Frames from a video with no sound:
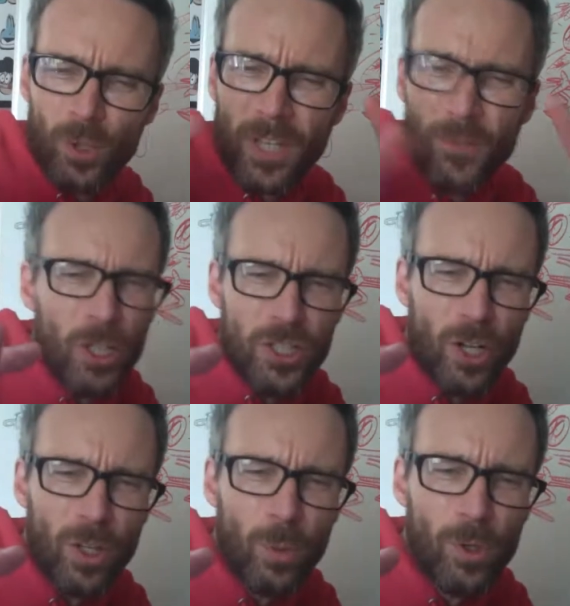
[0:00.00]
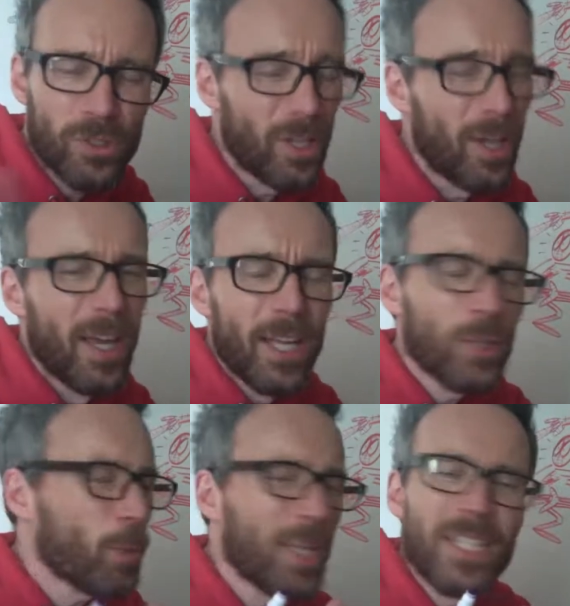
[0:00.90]
You've got to salt the water,
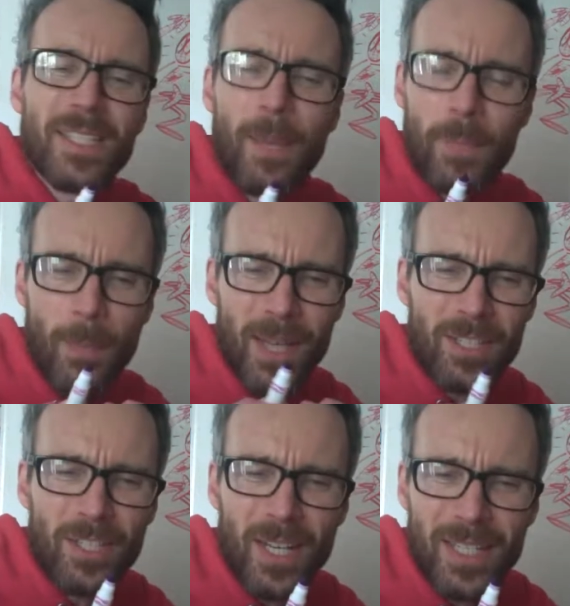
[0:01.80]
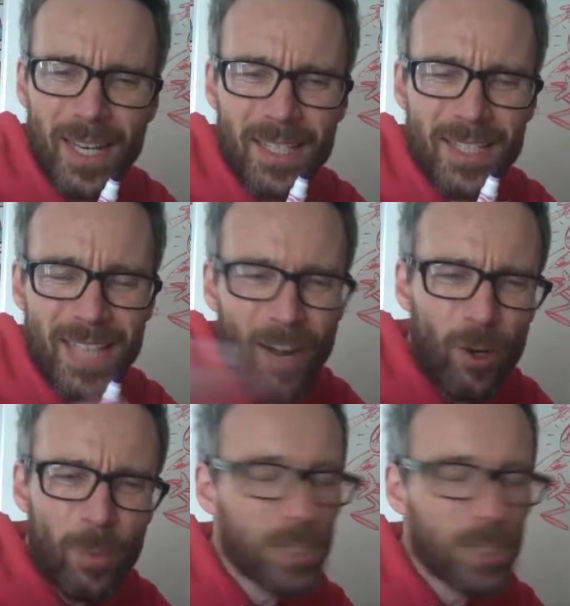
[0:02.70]
otherwise your pasta's going to say it's terrible.